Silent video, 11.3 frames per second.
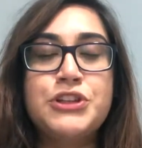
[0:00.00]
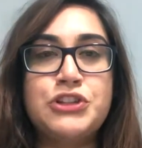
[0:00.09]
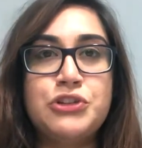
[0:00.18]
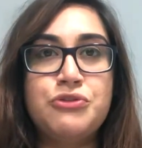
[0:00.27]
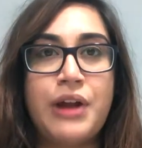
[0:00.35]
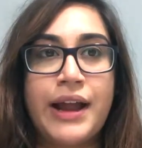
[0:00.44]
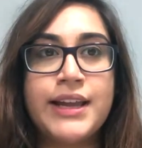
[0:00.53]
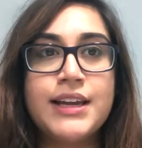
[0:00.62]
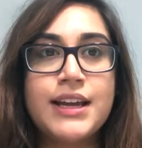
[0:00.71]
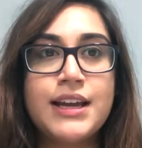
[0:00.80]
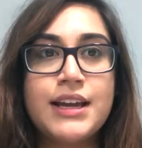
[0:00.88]
to
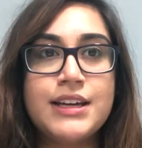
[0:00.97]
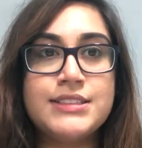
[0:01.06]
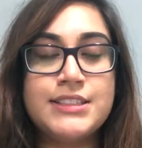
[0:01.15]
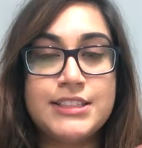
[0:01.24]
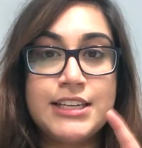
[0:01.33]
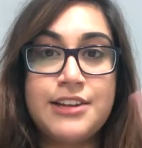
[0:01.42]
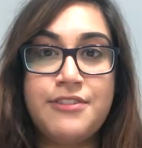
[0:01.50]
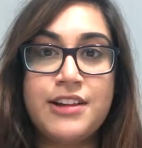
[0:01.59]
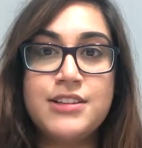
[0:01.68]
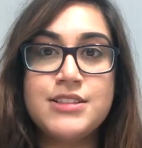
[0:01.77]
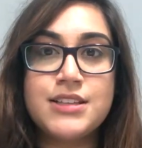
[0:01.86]
rank certain
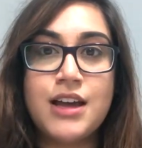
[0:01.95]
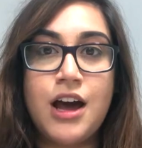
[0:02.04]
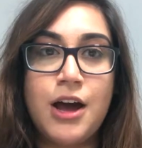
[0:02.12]
events